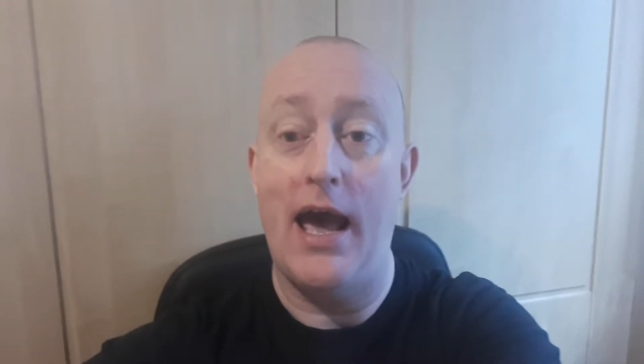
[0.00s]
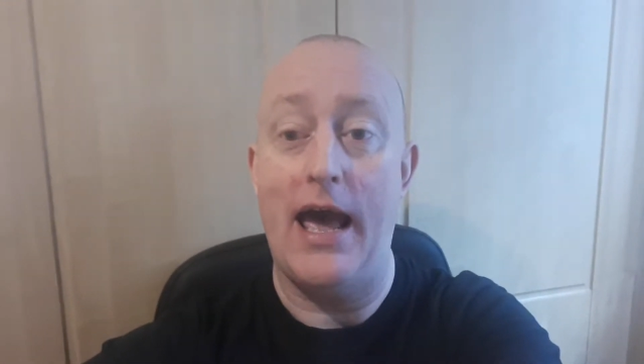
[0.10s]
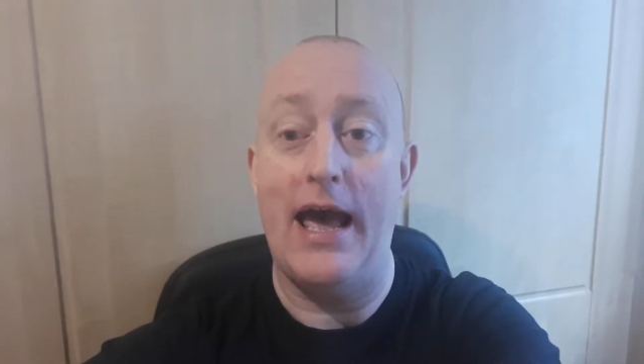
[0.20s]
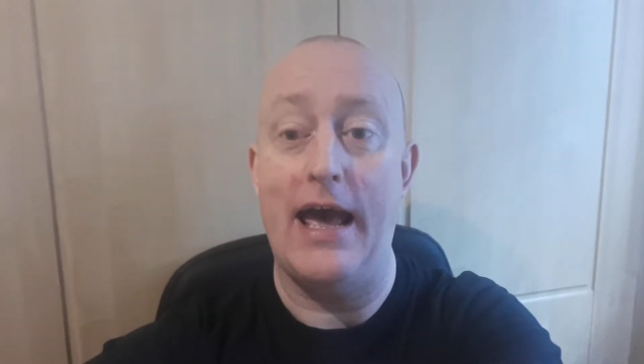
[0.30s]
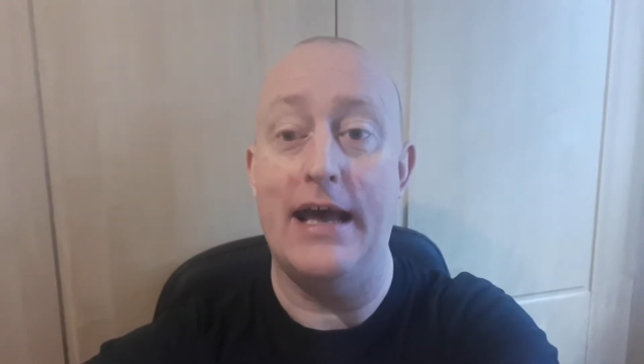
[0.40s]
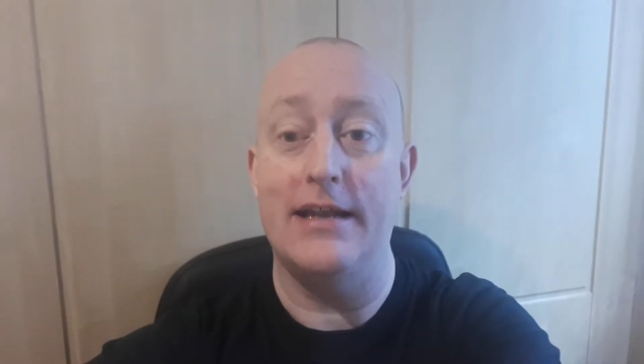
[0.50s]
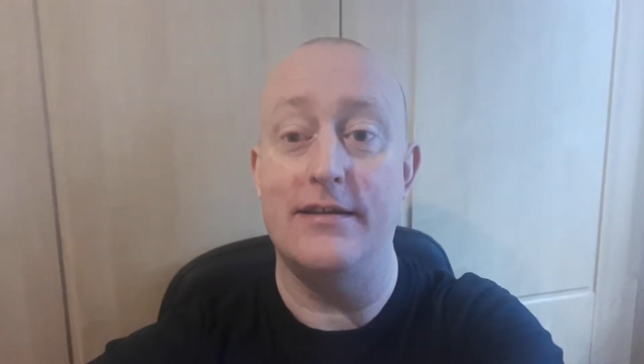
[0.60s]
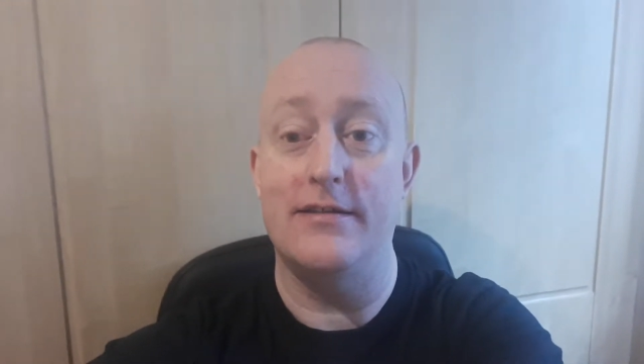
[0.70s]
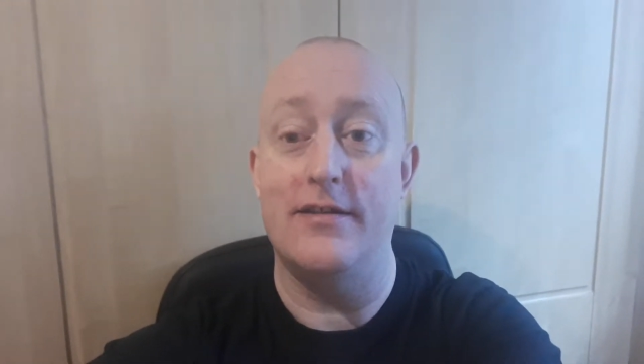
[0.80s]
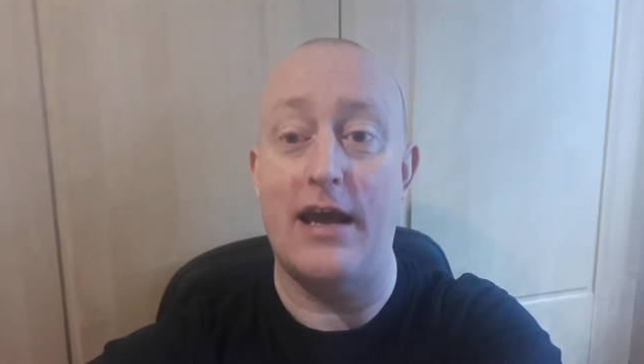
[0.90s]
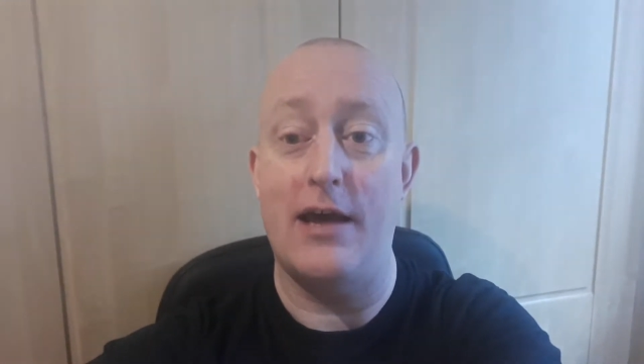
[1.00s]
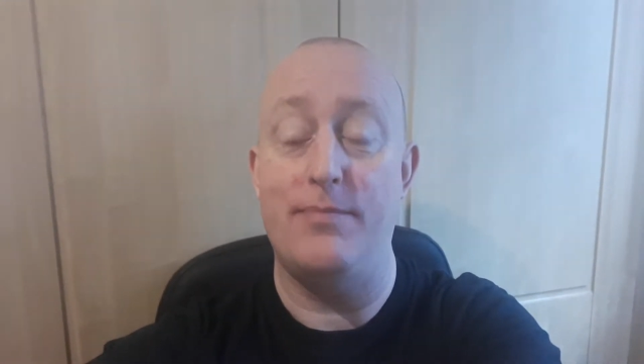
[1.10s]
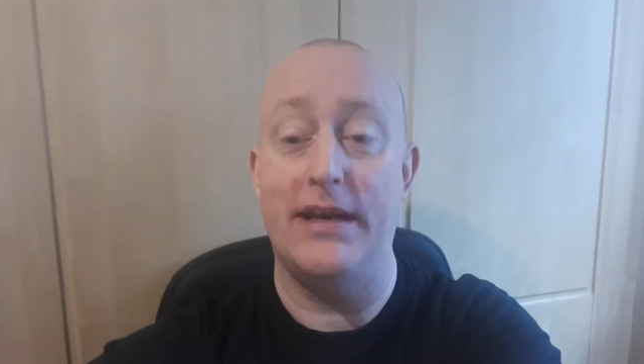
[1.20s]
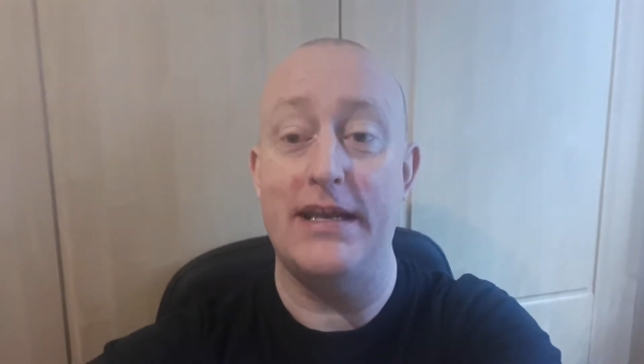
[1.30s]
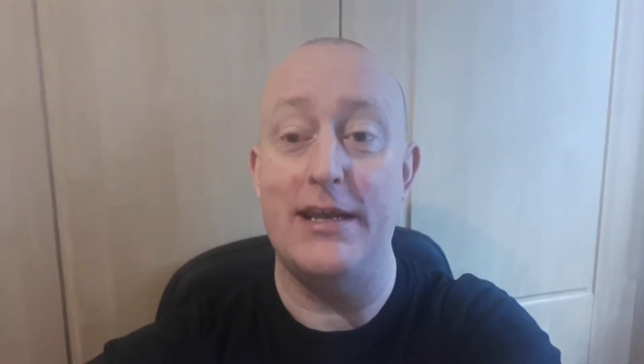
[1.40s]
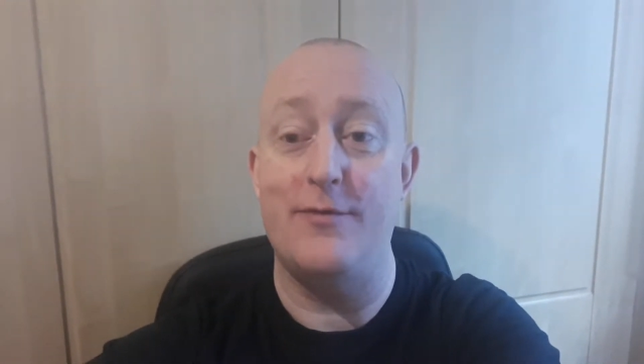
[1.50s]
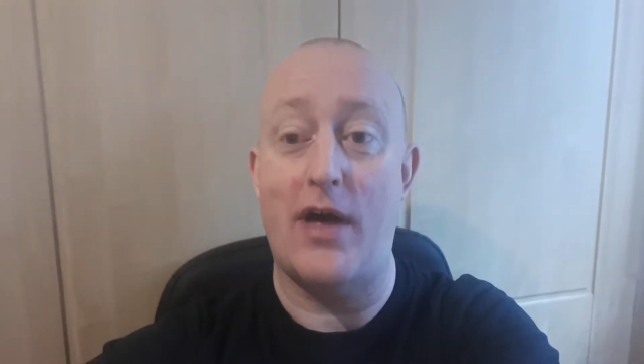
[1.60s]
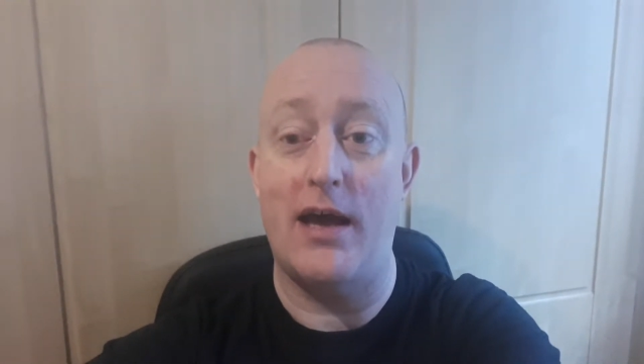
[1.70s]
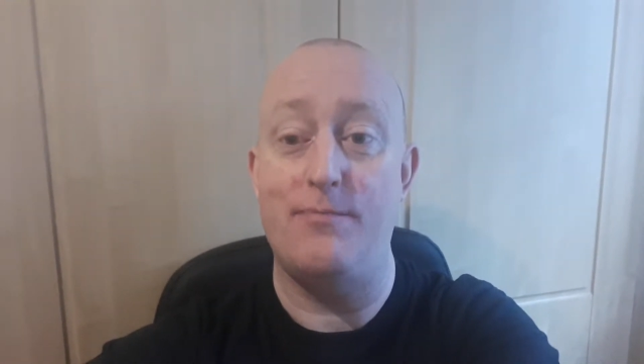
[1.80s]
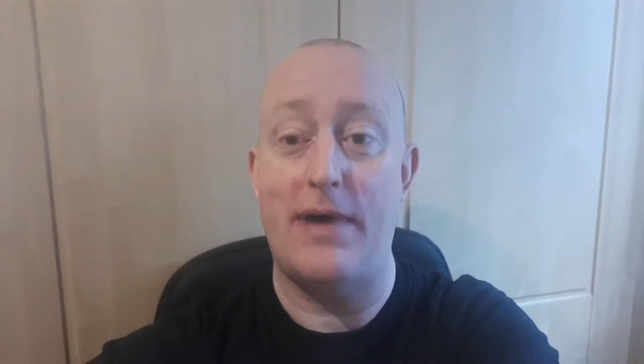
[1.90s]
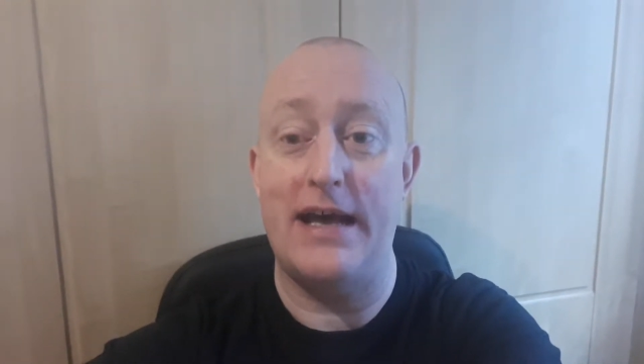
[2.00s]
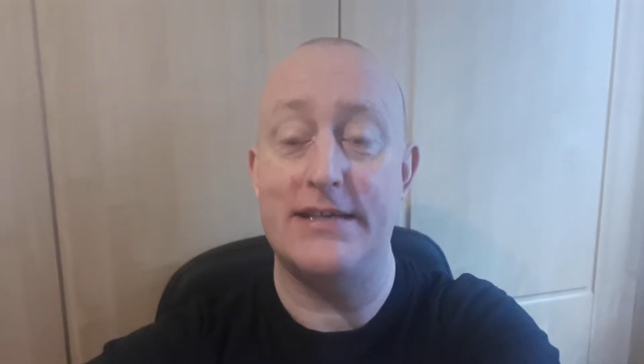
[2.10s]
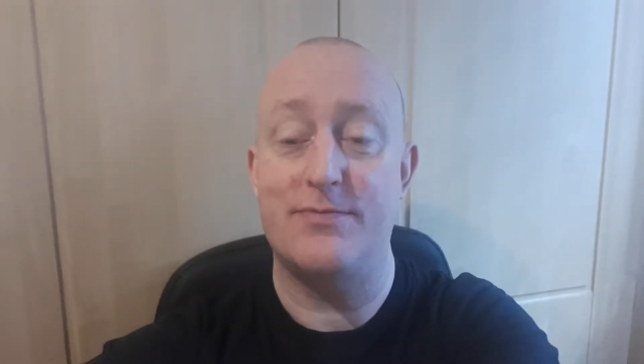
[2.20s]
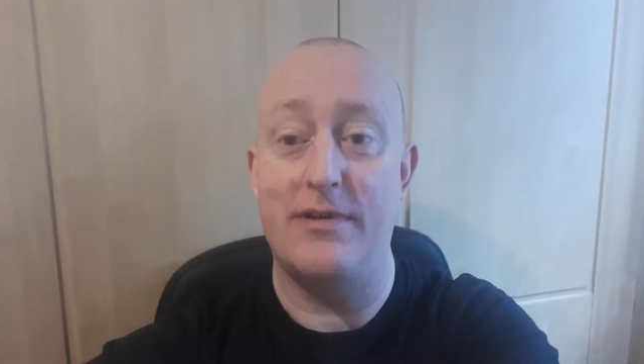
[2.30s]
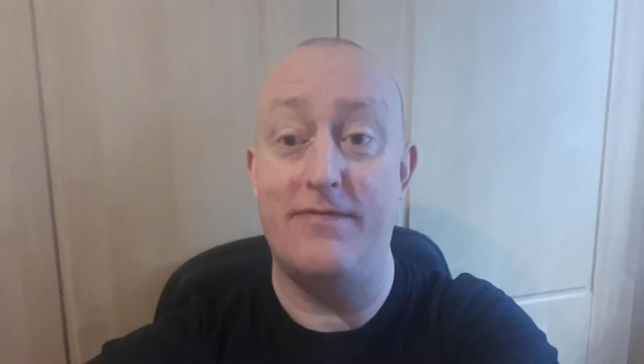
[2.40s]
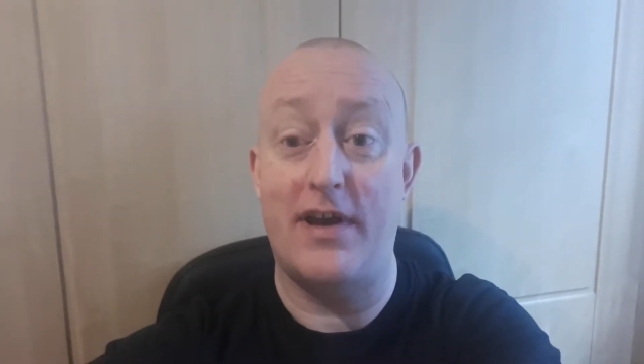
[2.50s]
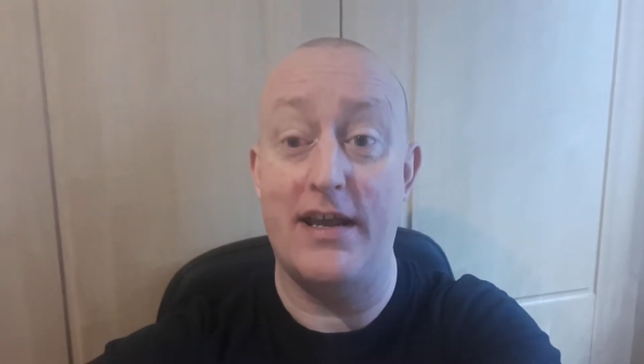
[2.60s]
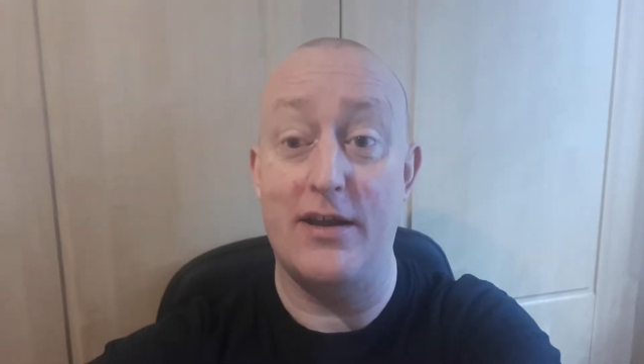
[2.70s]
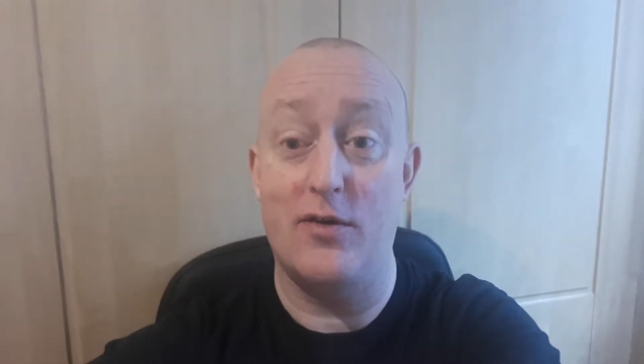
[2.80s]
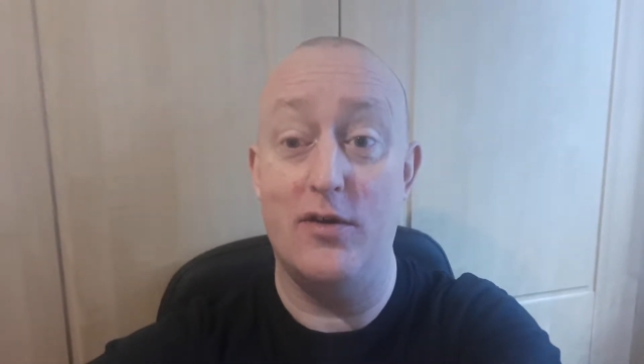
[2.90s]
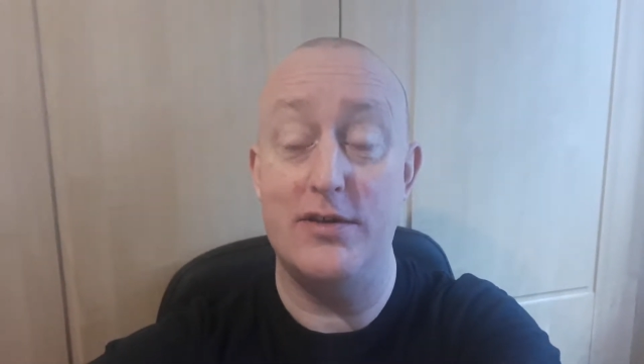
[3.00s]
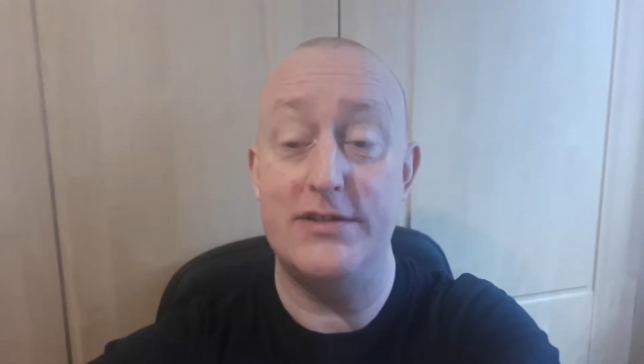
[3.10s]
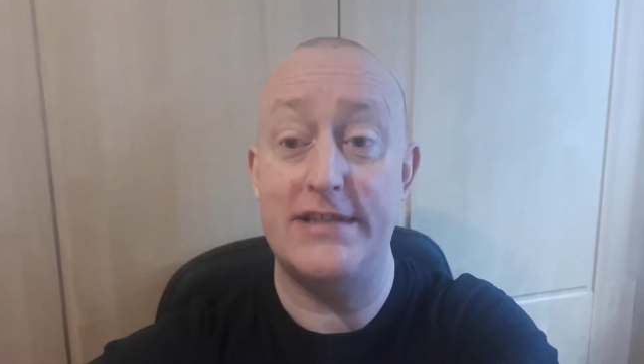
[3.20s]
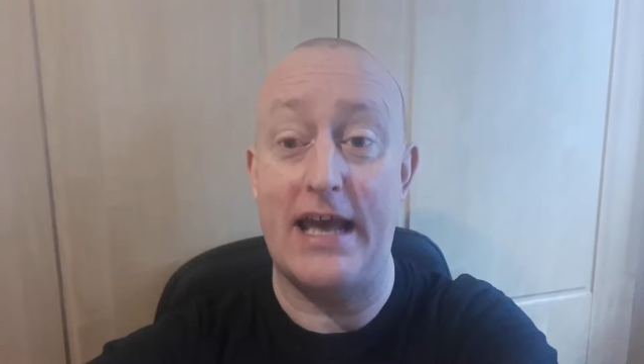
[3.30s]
and I believe that I passed with flying colours